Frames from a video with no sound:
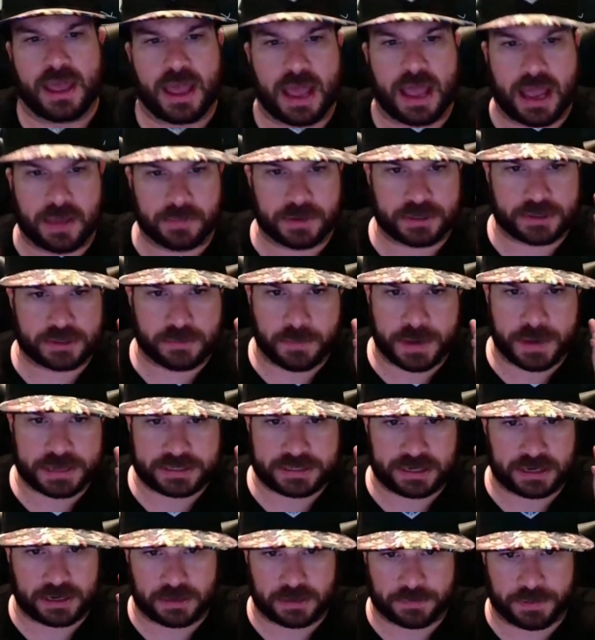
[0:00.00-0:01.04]
I'm just
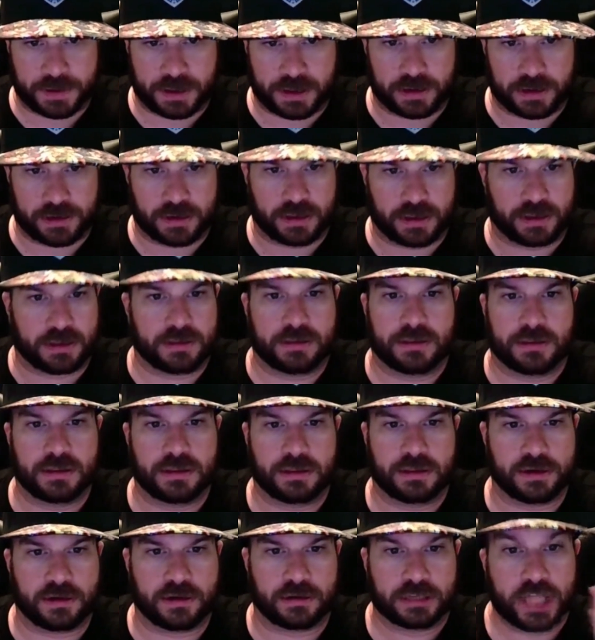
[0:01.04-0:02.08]
basing it upon,
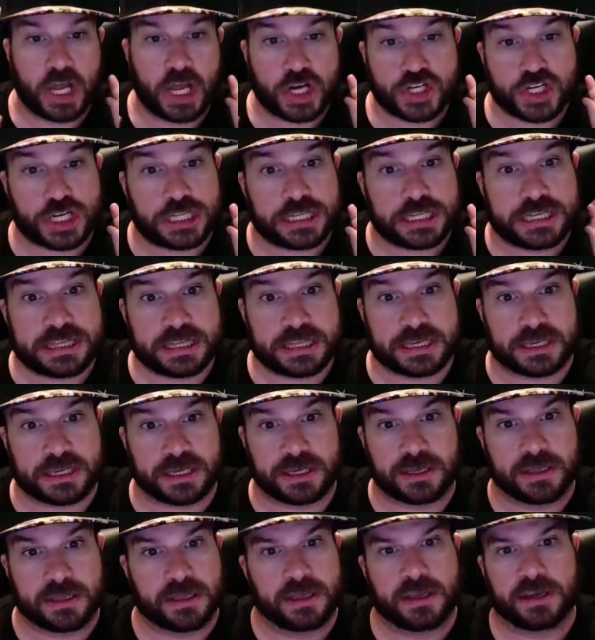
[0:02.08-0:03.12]
logically
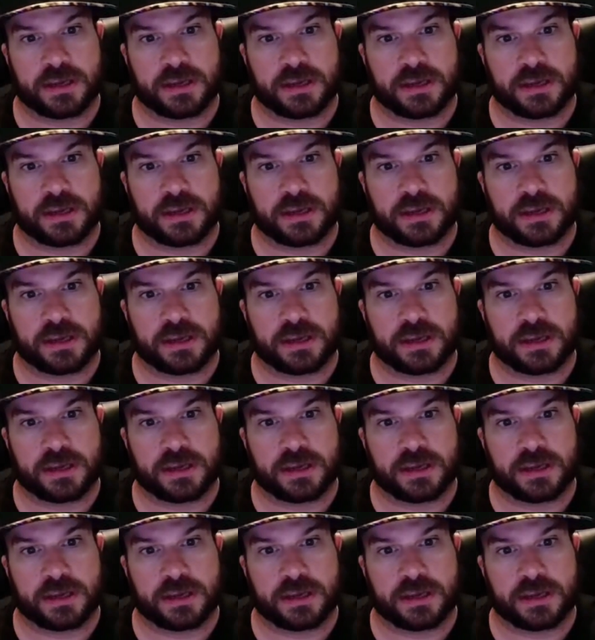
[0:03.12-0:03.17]
thinking.